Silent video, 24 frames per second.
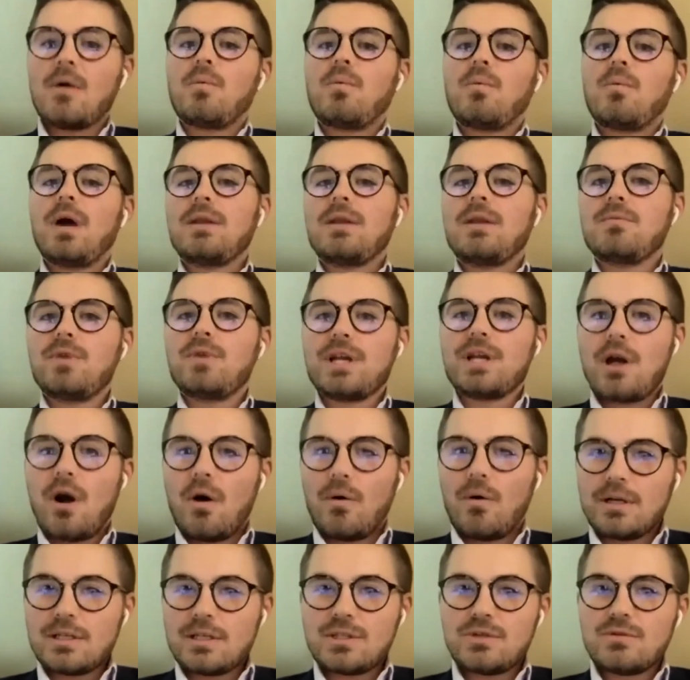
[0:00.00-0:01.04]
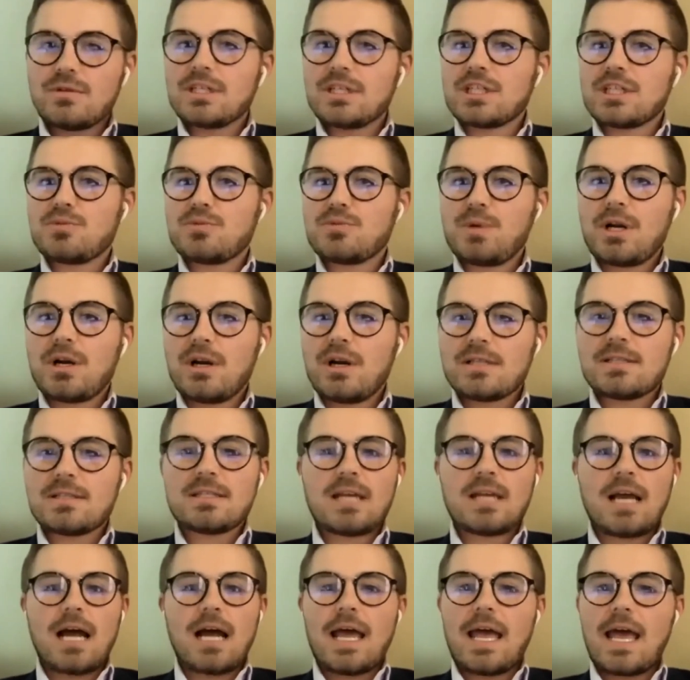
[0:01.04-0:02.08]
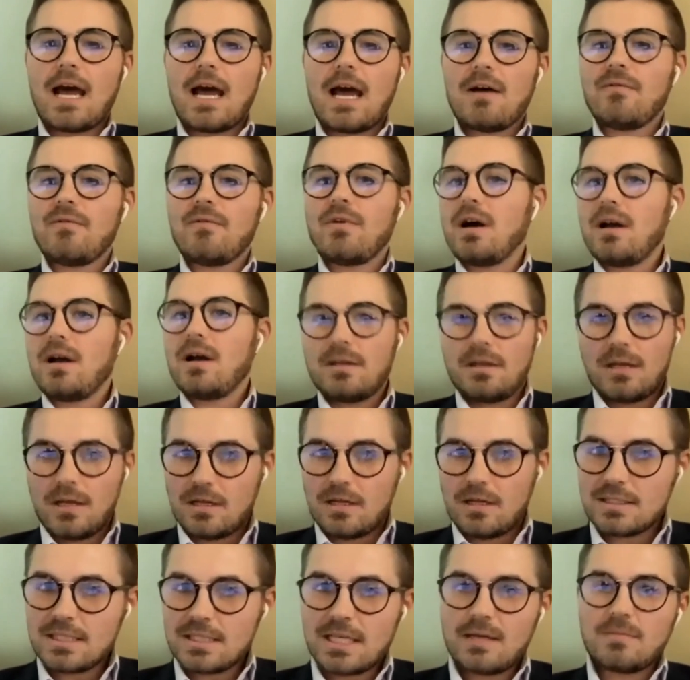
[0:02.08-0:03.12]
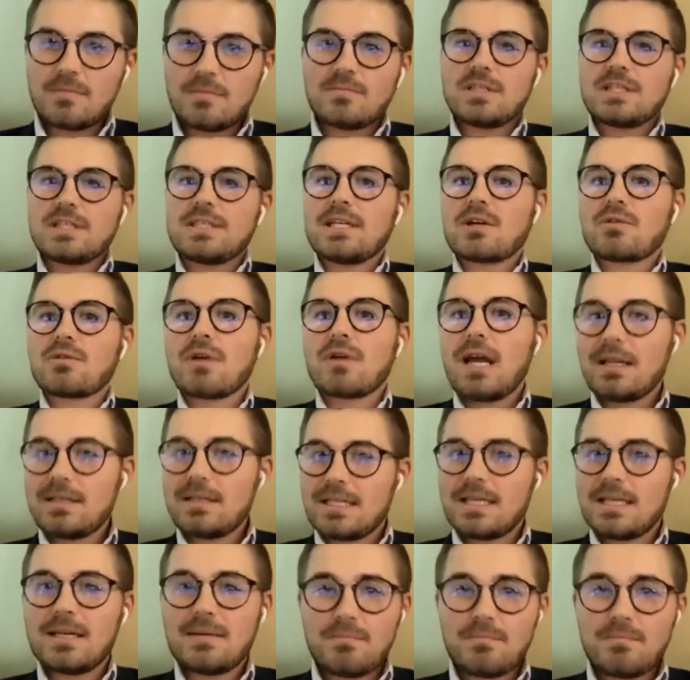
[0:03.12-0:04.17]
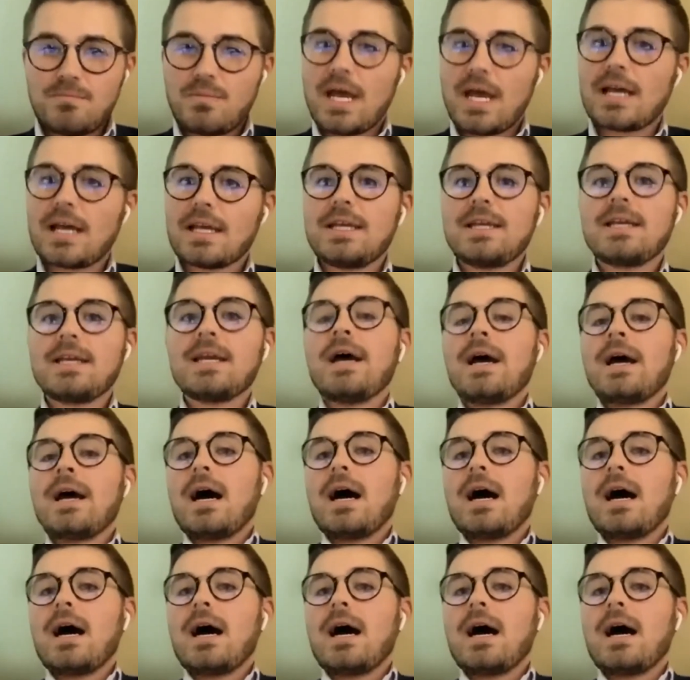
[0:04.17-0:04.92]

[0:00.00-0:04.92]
when we go into an experience, I have uh, uh, Tim Stickrad, Tim Peggy,